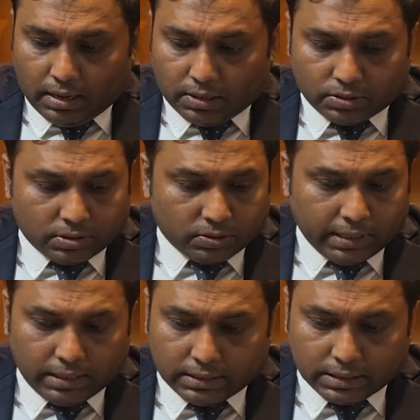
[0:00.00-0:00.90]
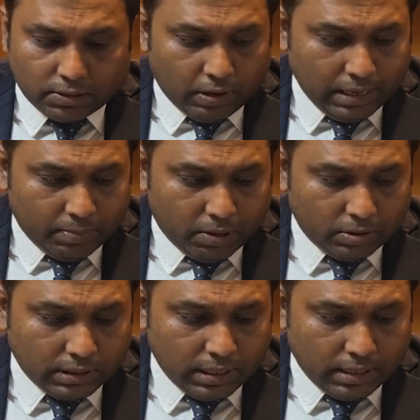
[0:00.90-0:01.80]
So student, this is all
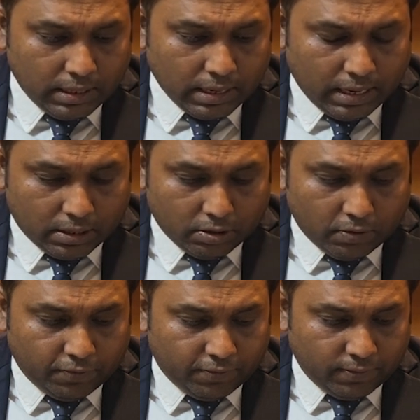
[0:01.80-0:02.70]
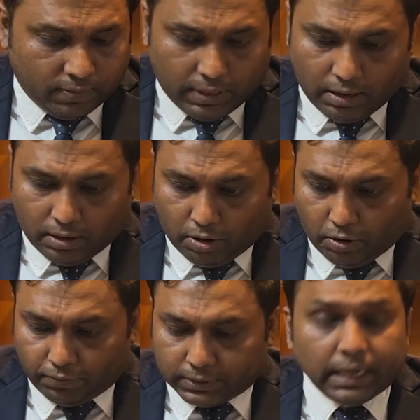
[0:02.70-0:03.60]
about the cutoff
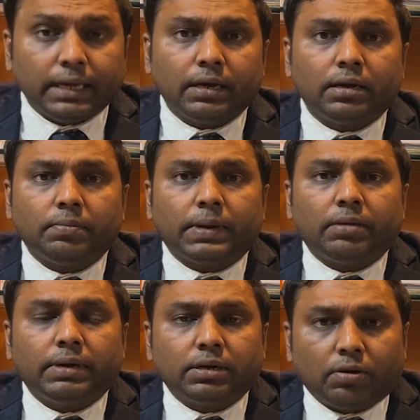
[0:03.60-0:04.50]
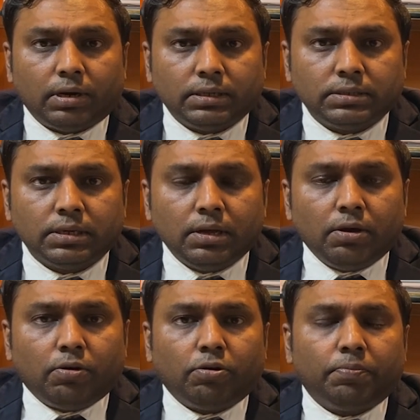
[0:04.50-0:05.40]
of Telangana private college.
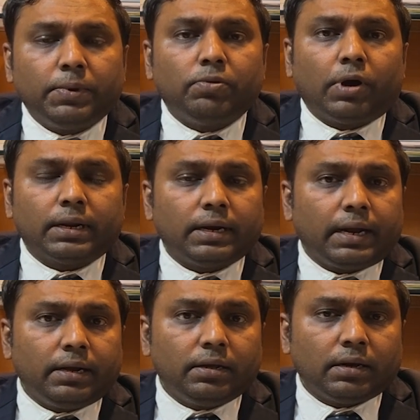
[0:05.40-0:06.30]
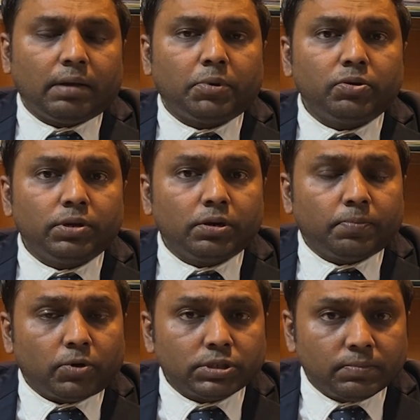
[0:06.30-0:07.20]
Hope you got an idea about your
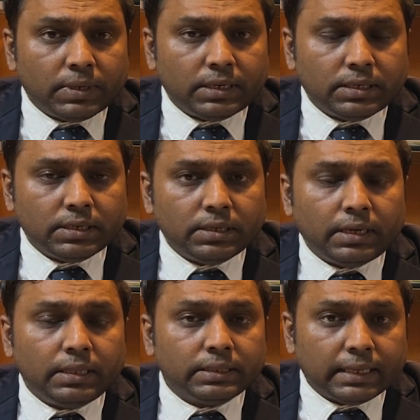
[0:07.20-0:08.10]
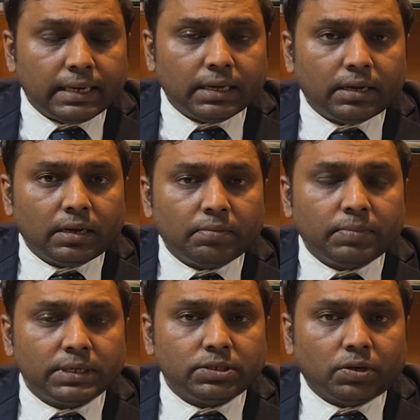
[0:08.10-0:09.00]
possibility in Telangana
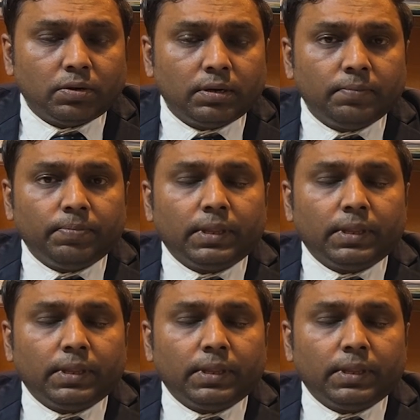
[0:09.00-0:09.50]
based on